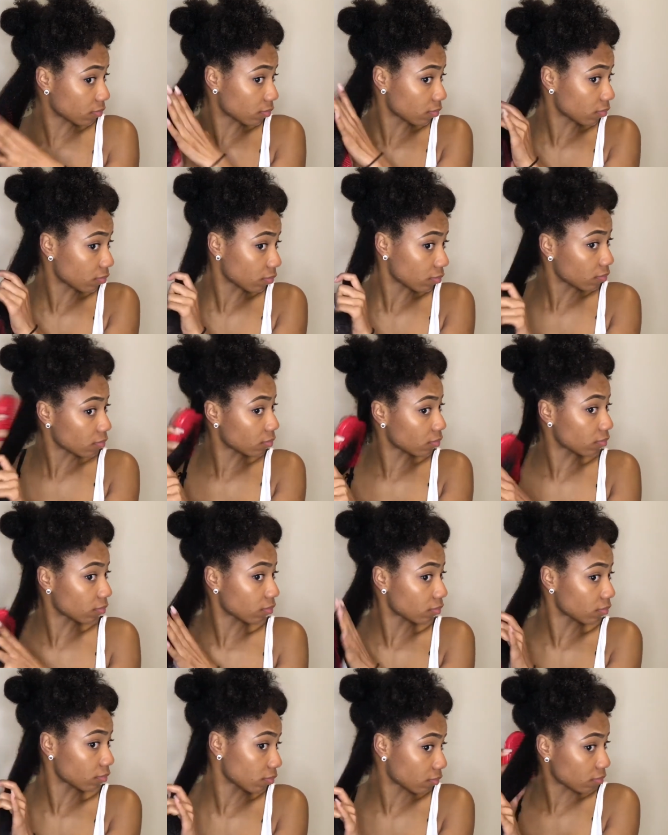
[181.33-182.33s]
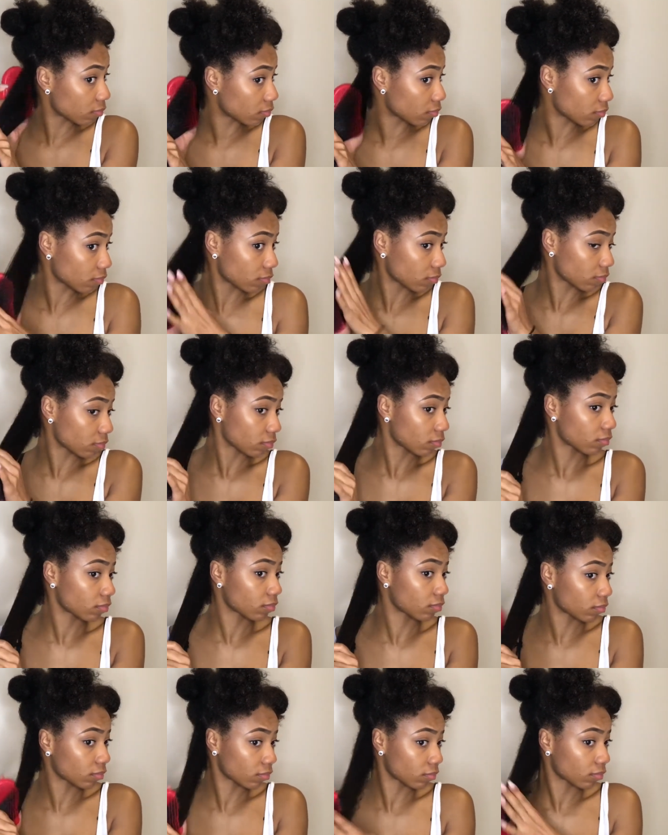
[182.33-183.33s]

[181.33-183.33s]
Nothing is said.